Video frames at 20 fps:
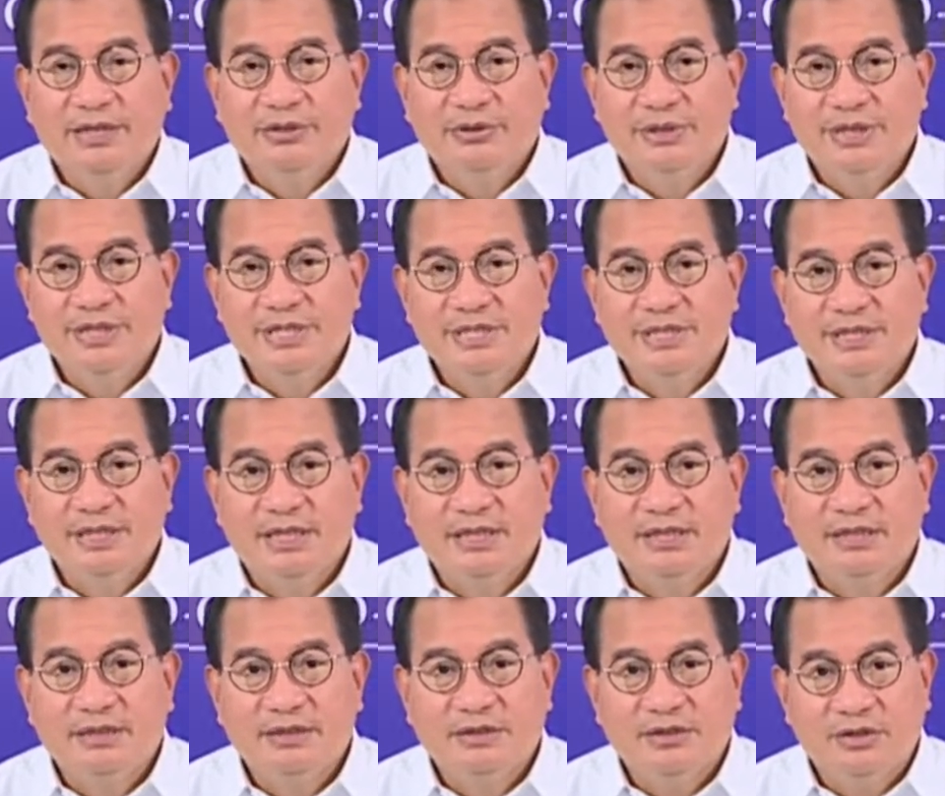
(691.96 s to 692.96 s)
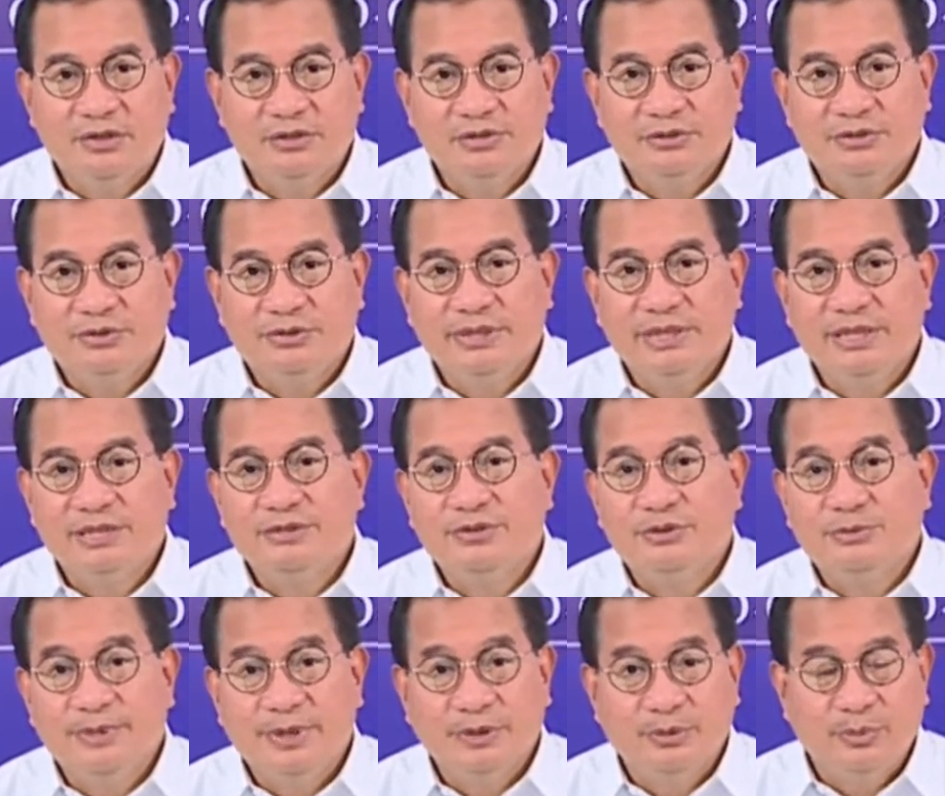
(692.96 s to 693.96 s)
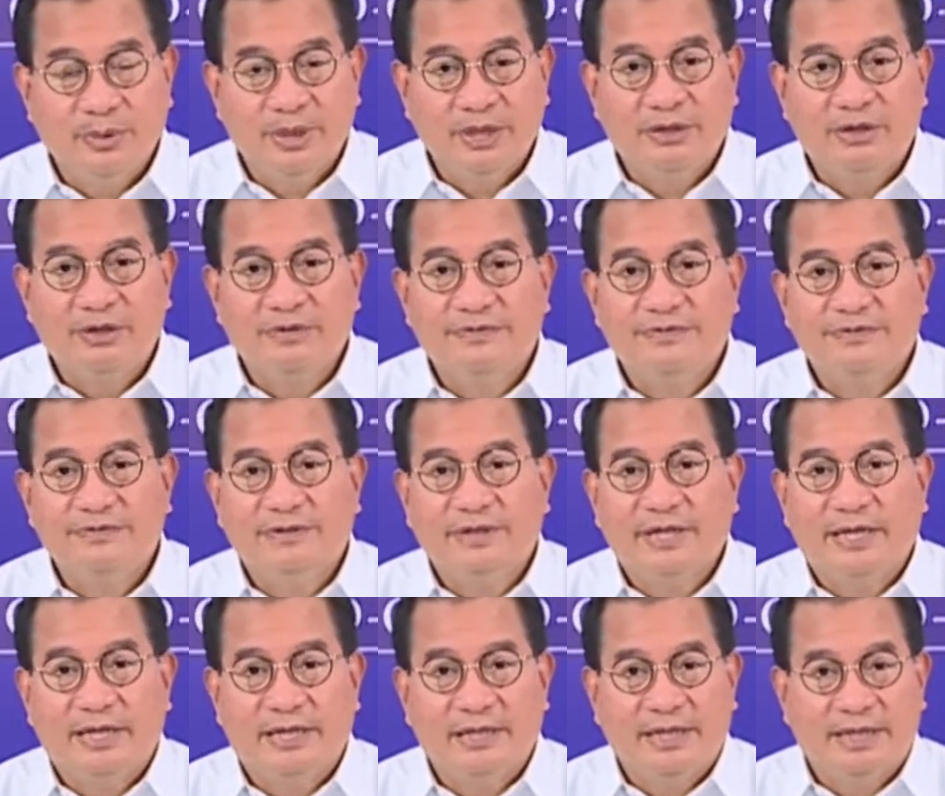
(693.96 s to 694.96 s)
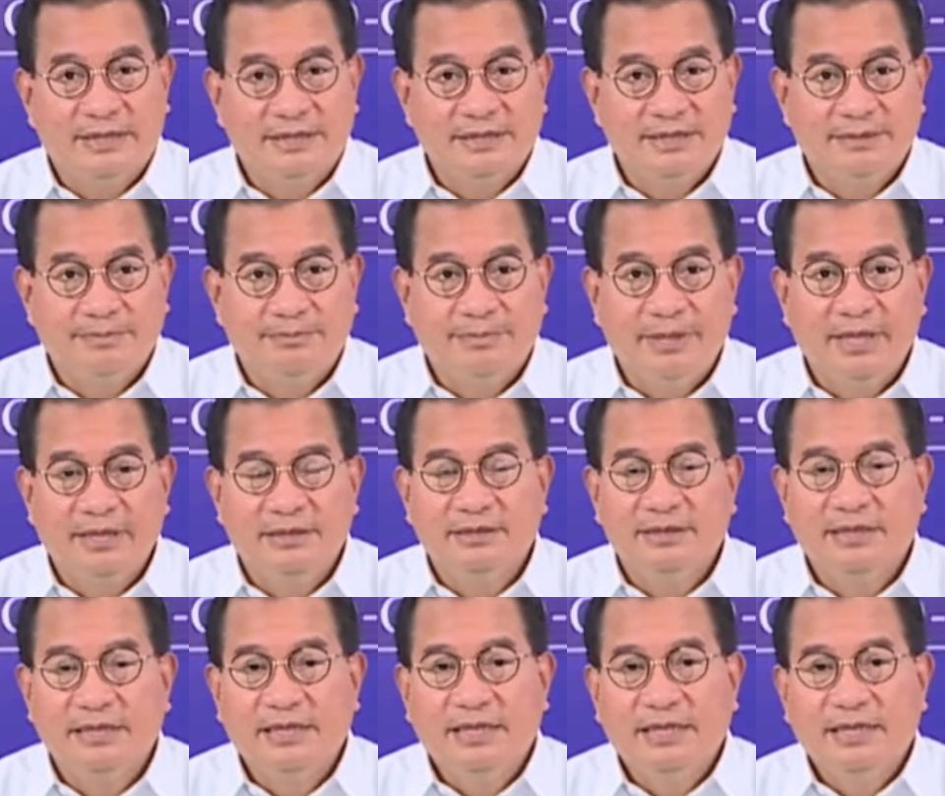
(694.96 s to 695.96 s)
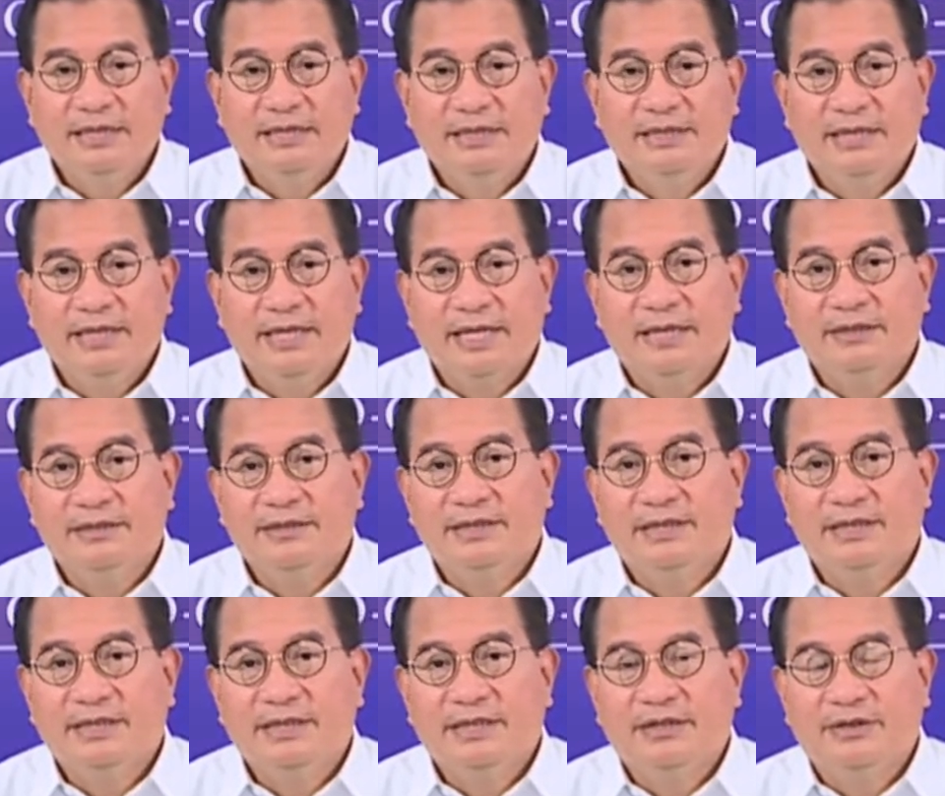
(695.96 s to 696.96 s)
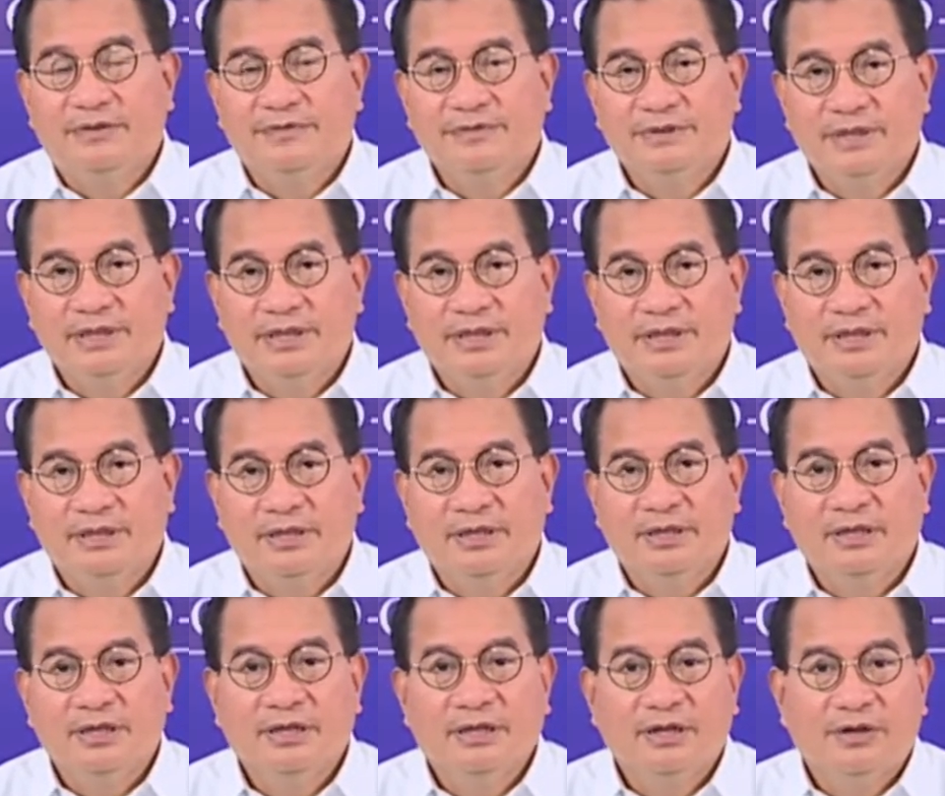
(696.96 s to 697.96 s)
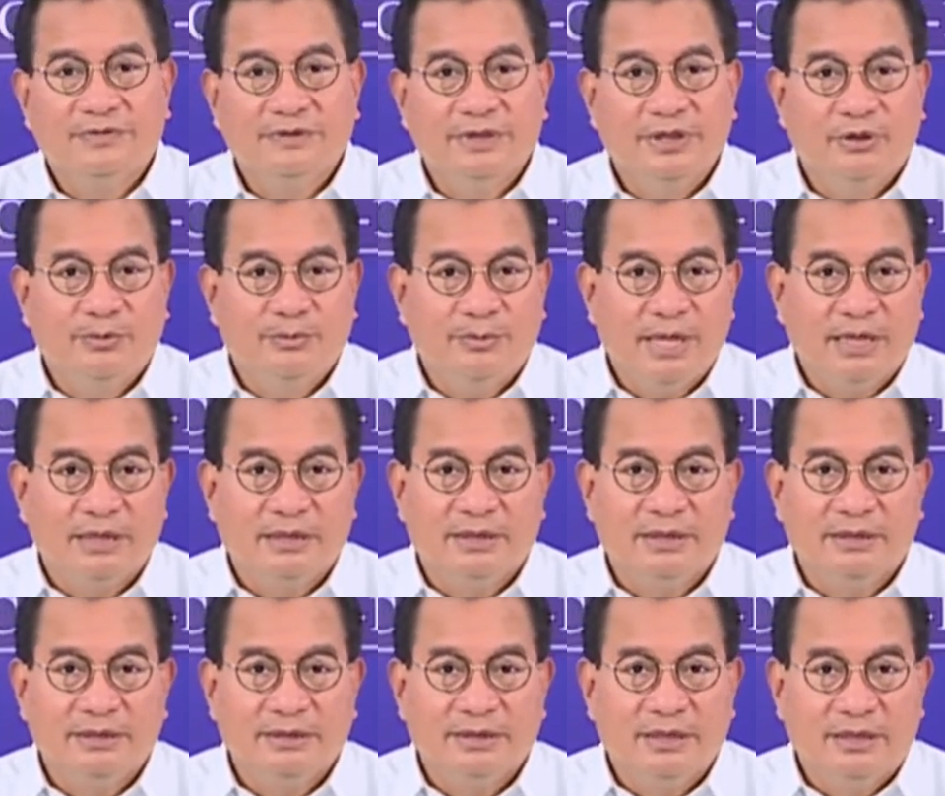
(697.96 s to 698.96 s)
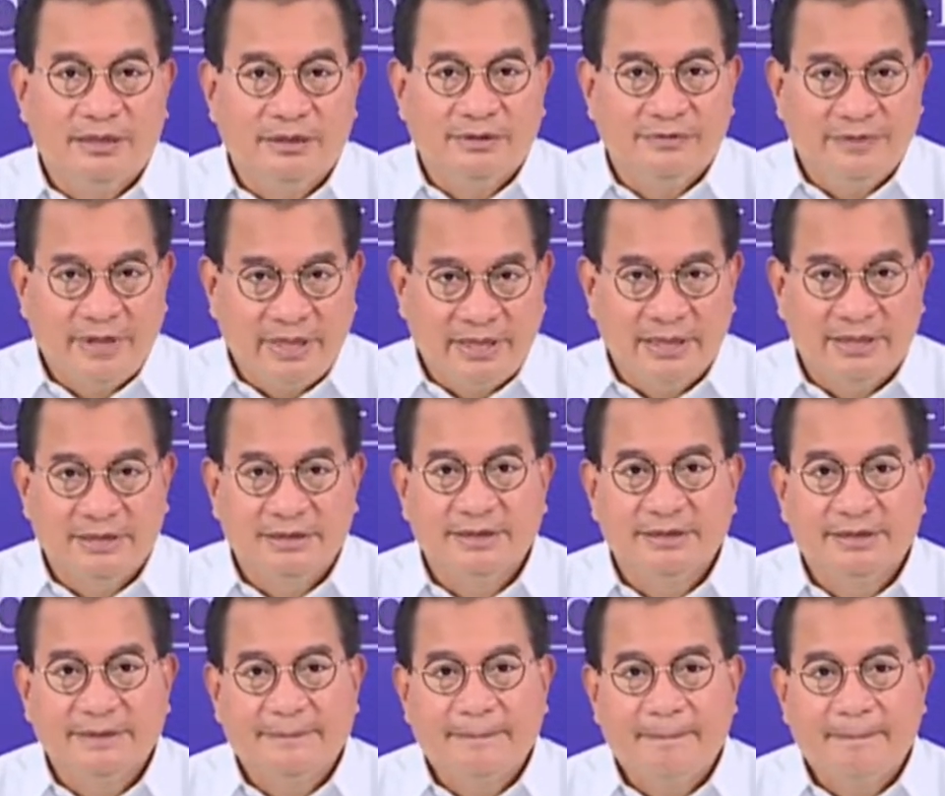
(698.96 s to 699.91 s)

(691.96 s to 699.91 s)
Indonesia also needs to be aware of and anticipate the entry of the Omicron variant.